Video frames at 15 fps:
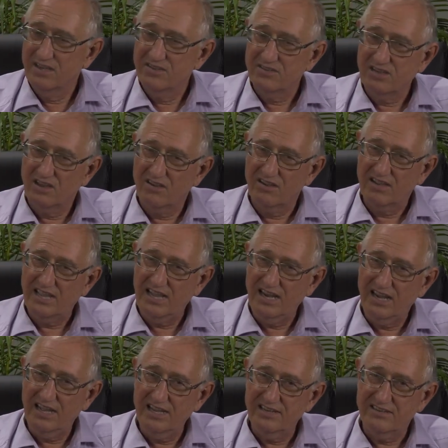So can
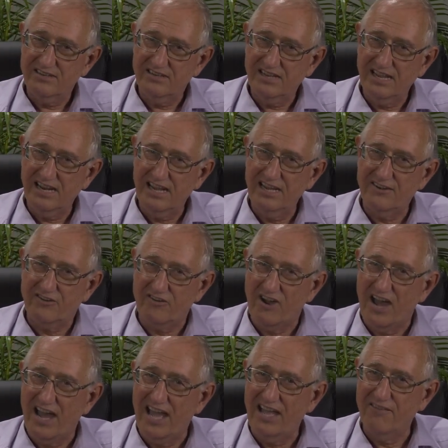I
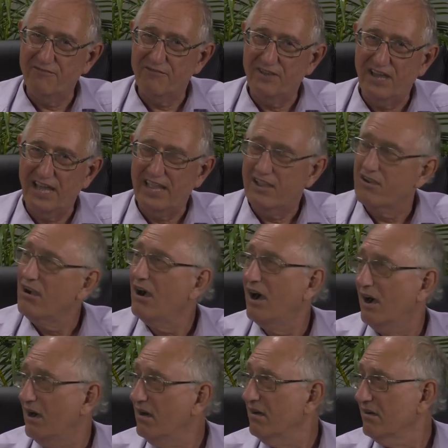drive a
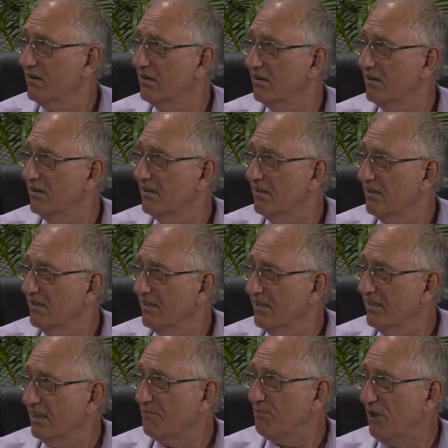car
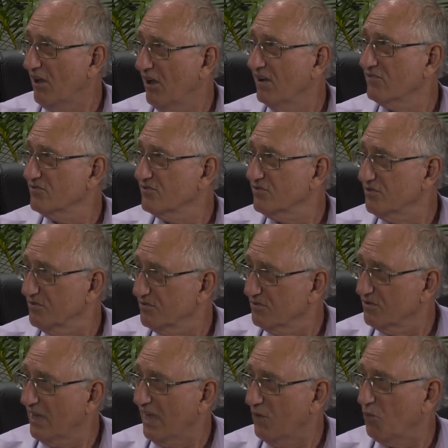that belongs
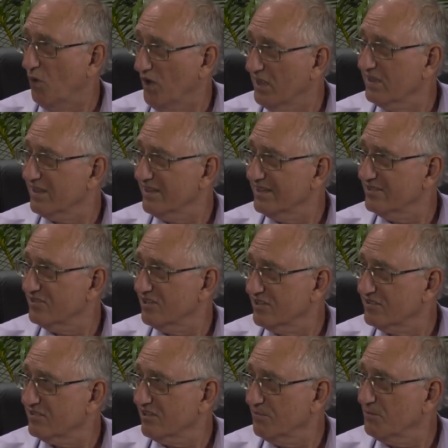to a worldly
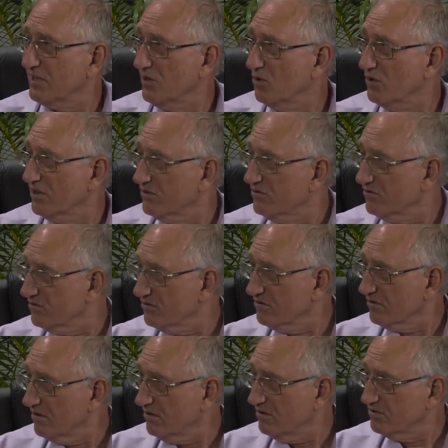system in order to do
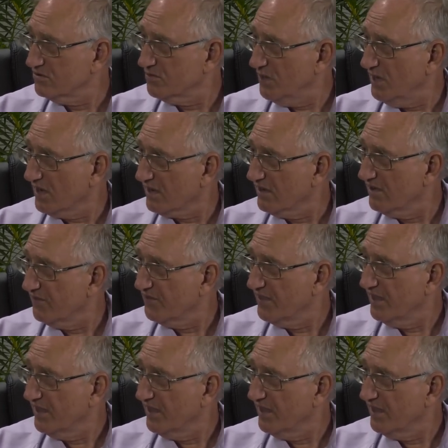the Lord's work?